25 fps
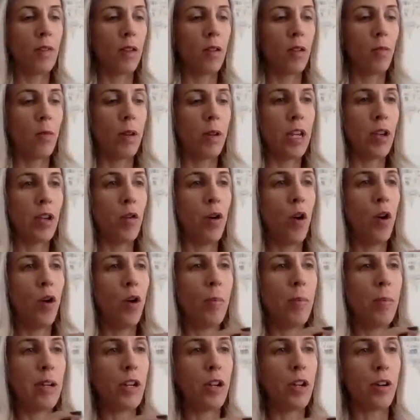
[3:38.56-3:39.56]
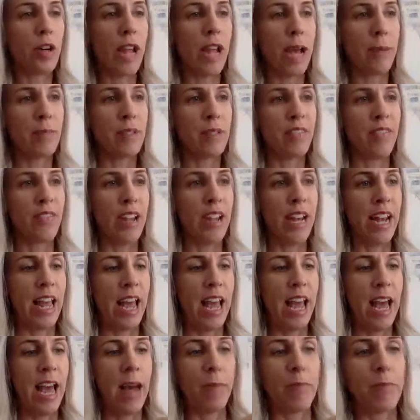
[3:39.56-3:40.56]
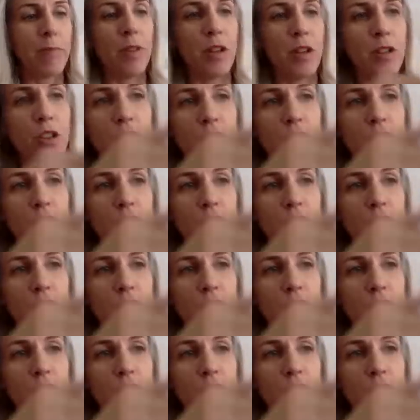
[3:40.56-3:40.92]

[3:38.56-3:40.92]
When you open your Captivate app, there's